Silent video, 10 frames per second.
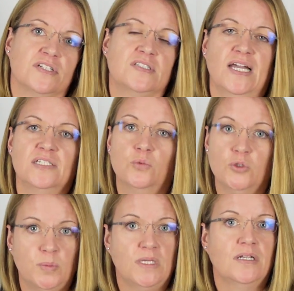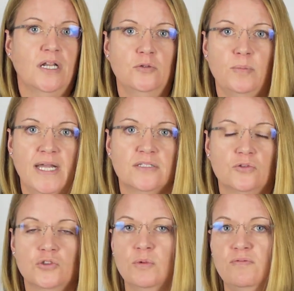a SSAS would be the loan backs
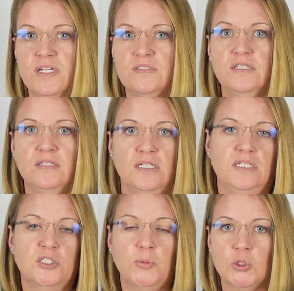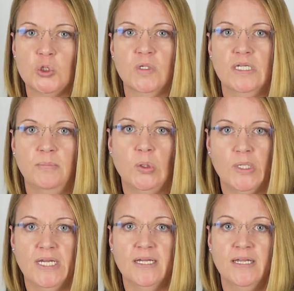or to invest in the sponsoring
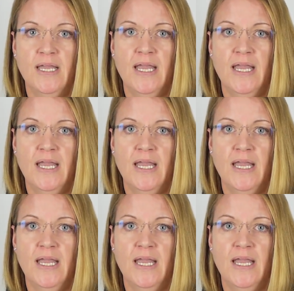employer,